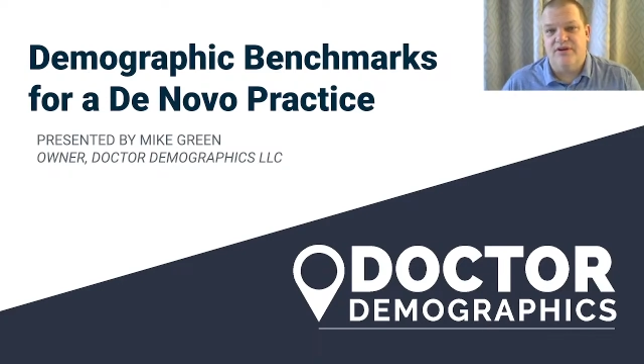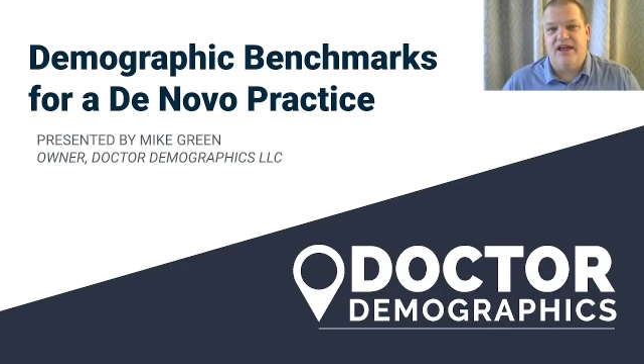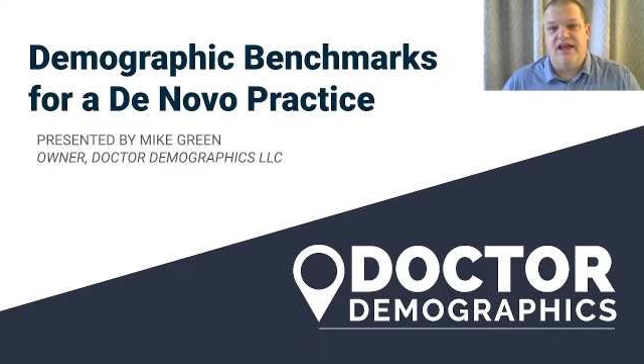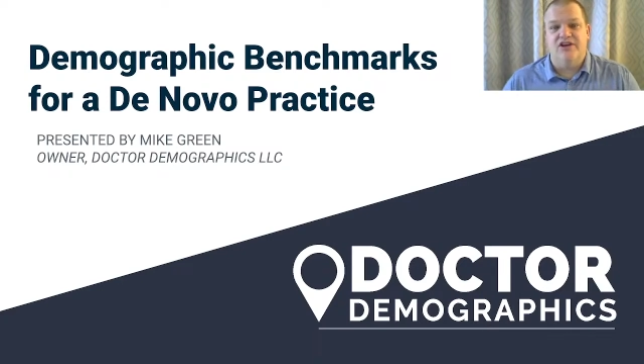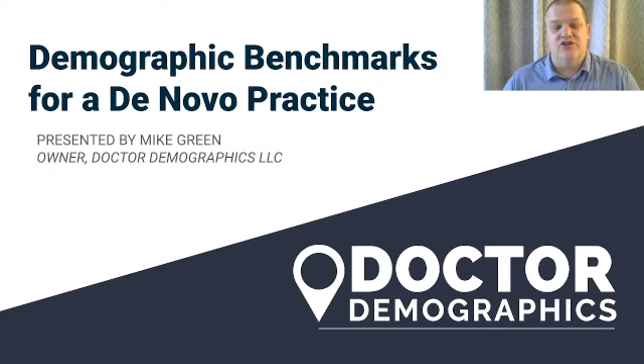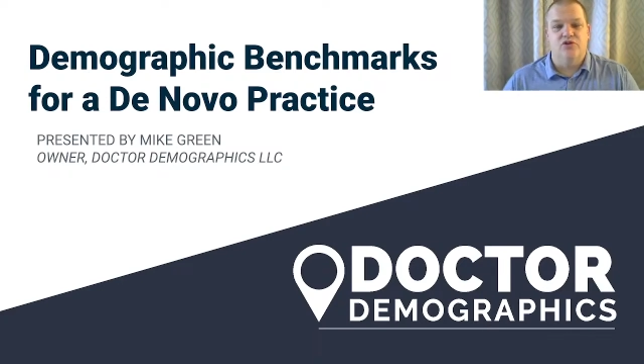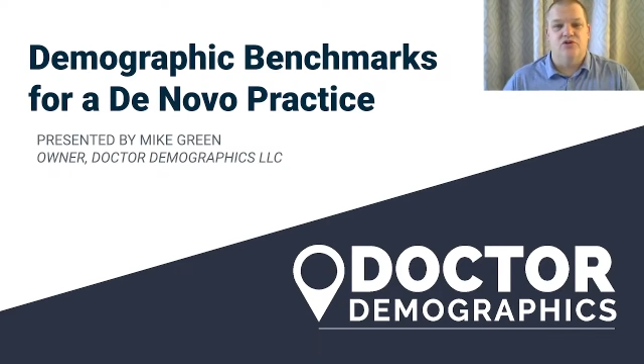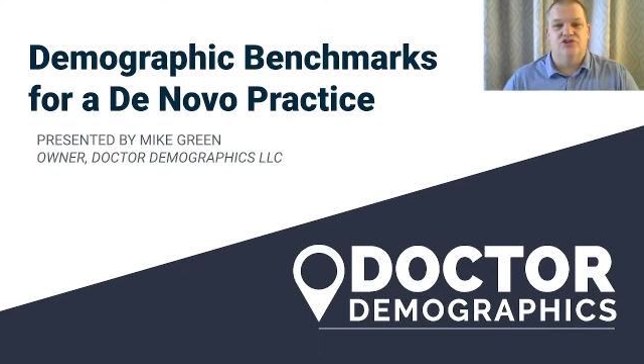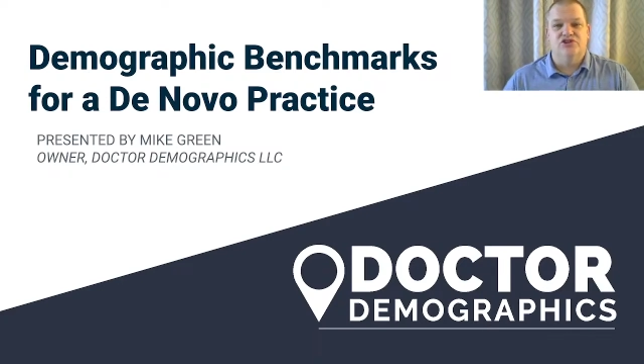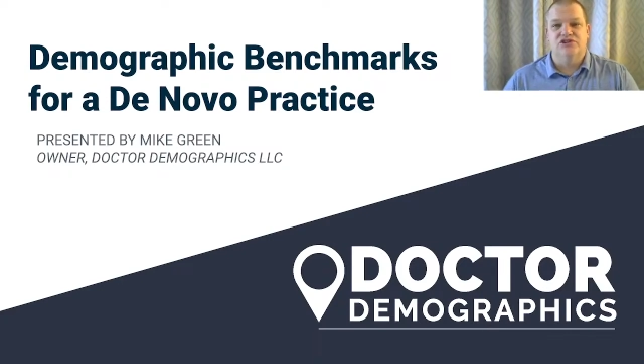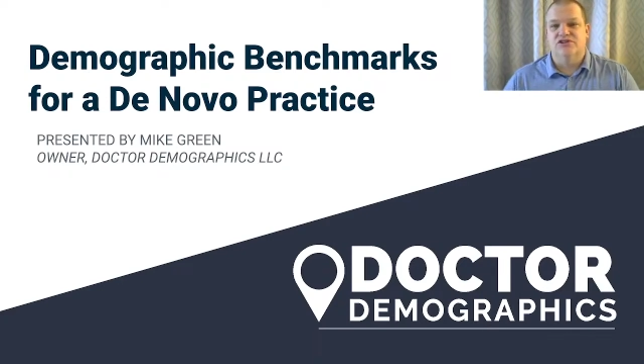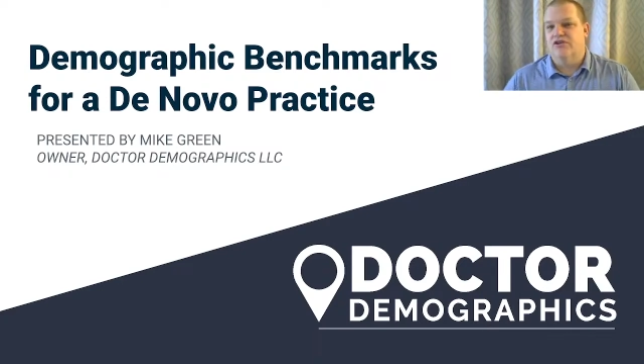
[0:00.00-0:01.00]
and you're
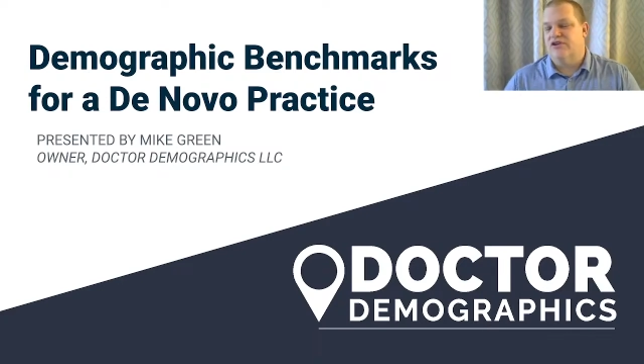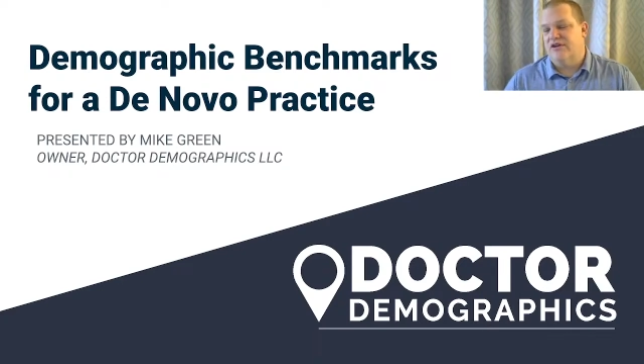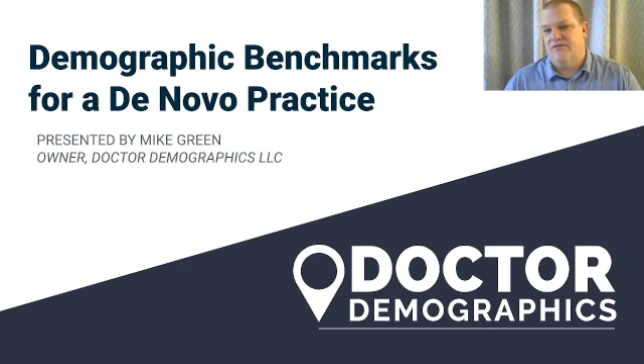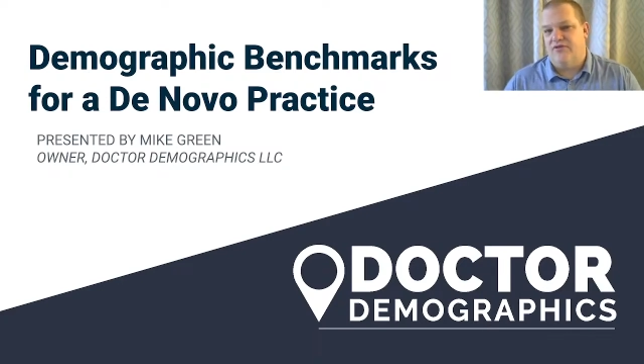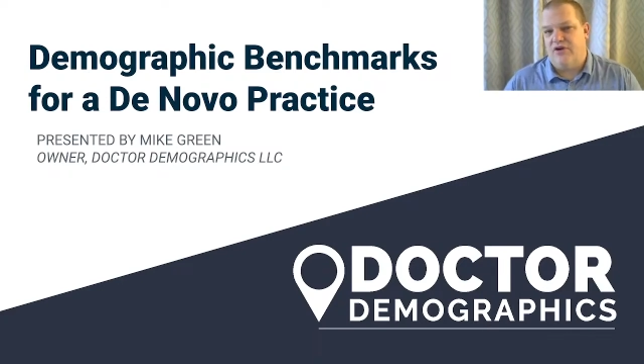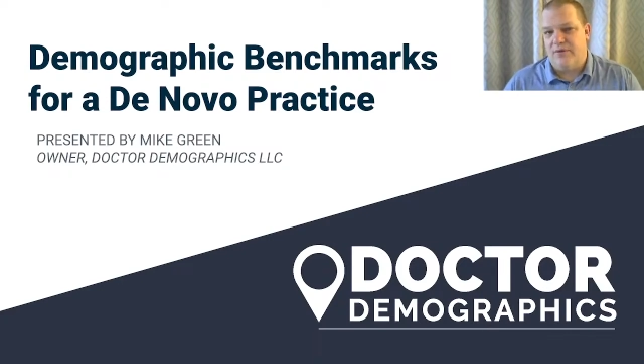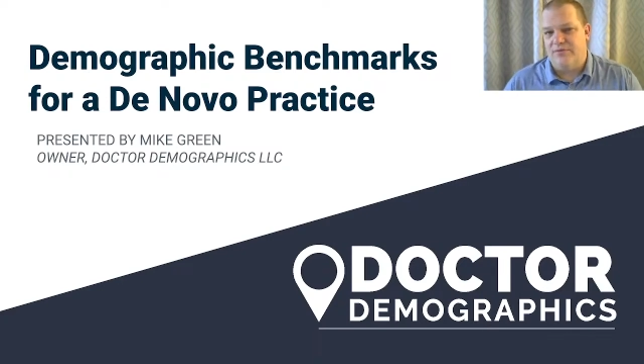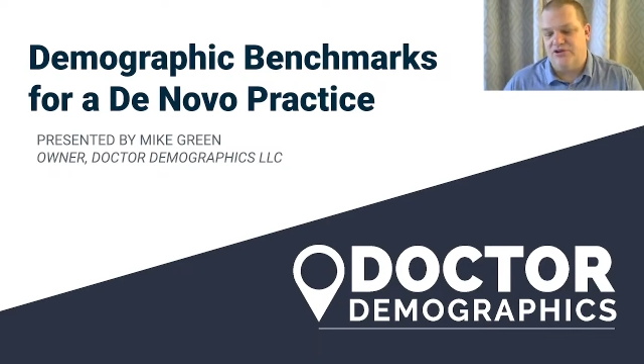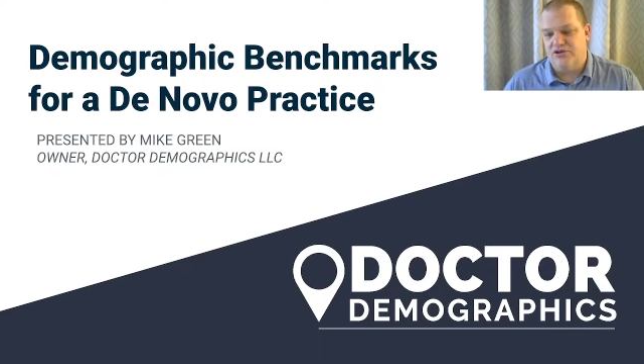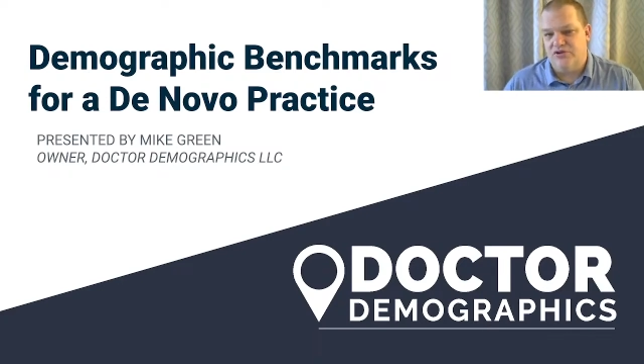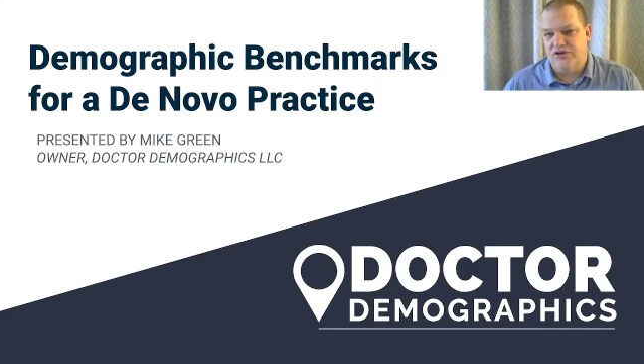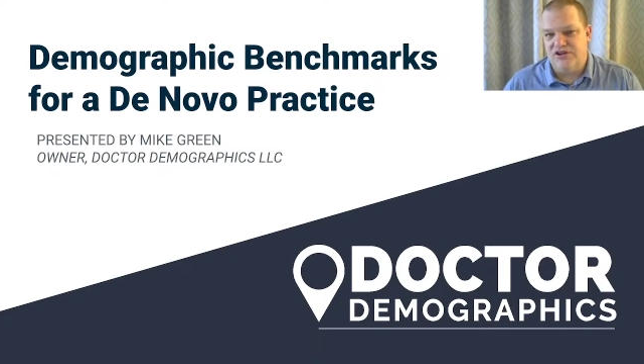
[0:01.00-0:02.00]
just looking for
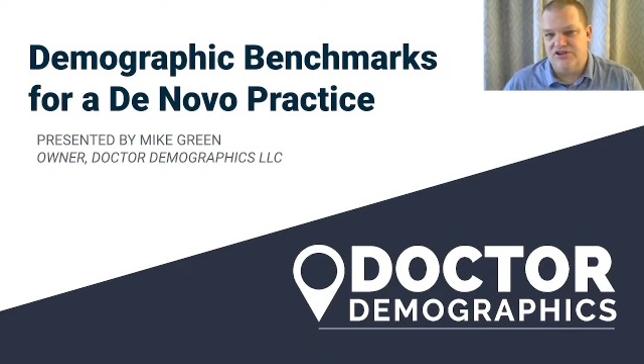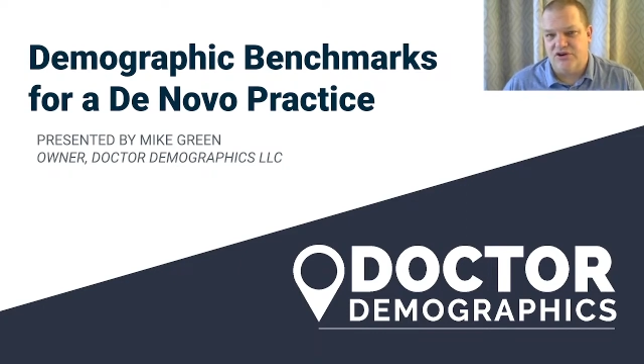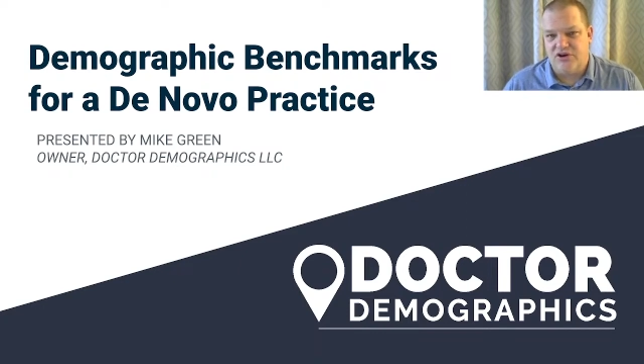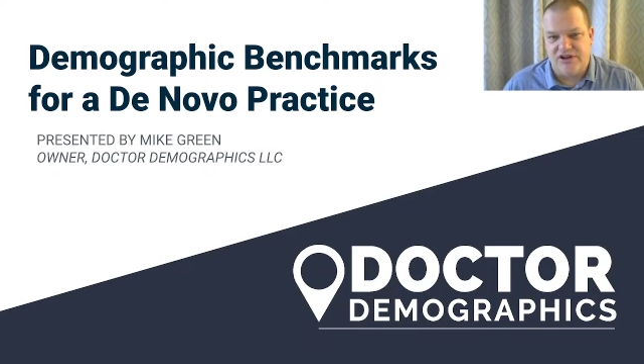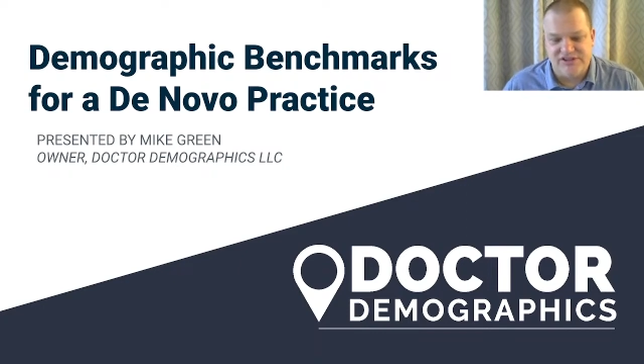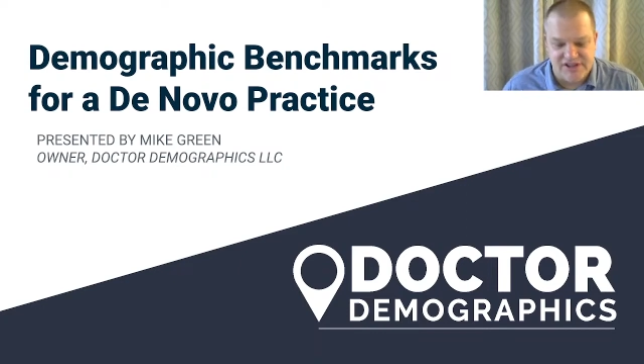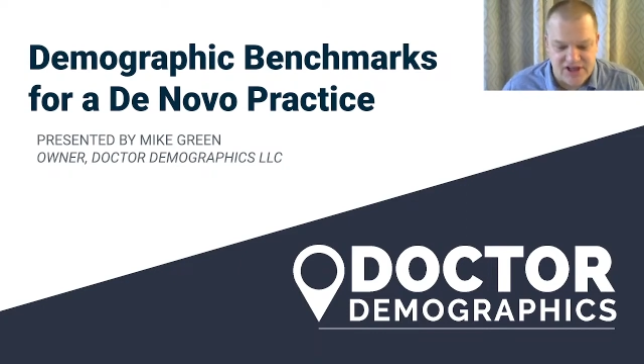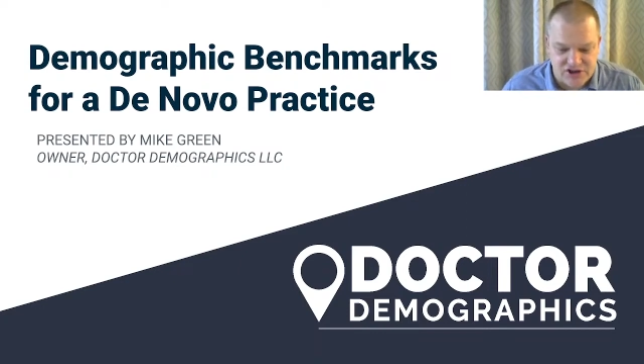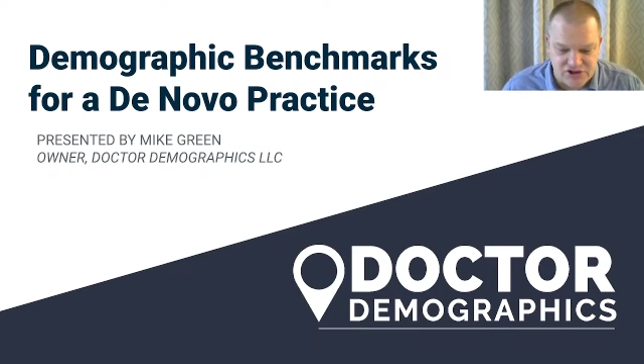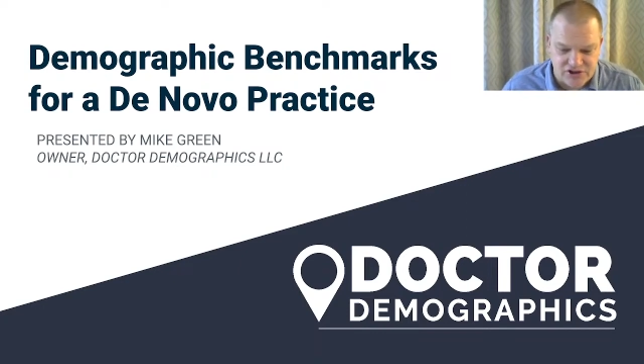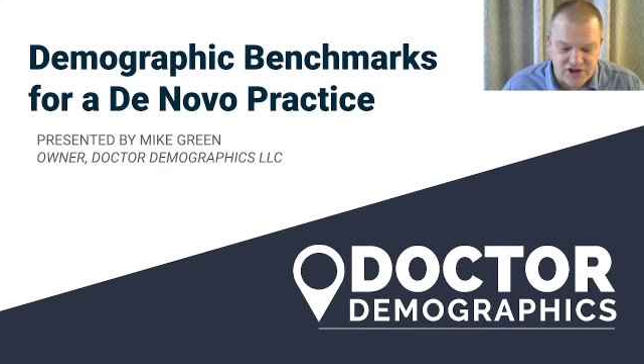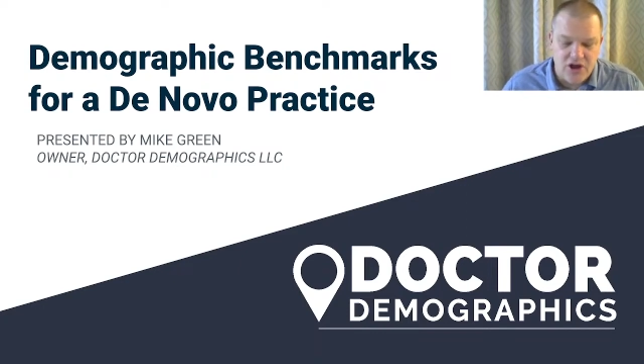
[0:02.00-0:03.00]
opportunities across the
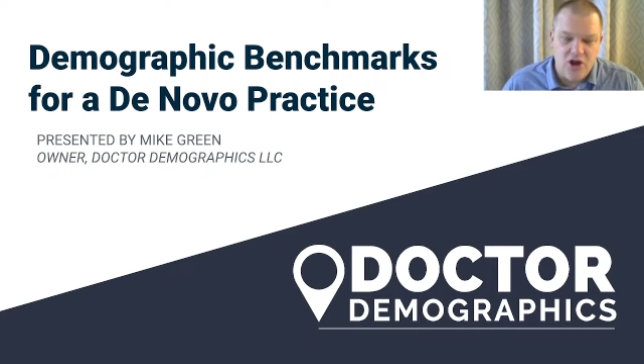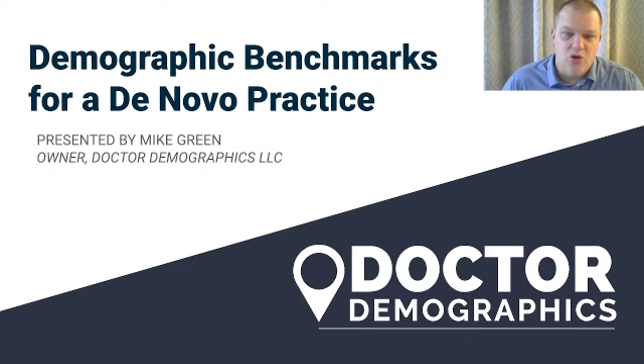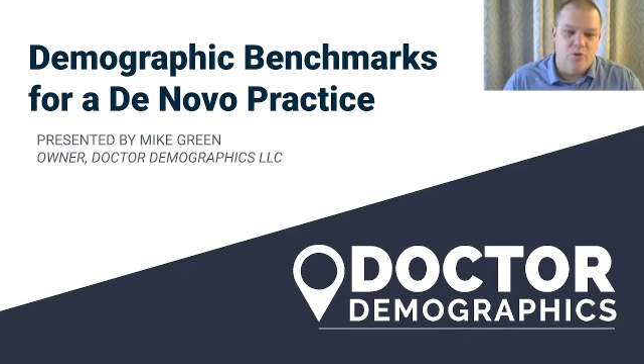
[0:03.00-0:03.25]
country.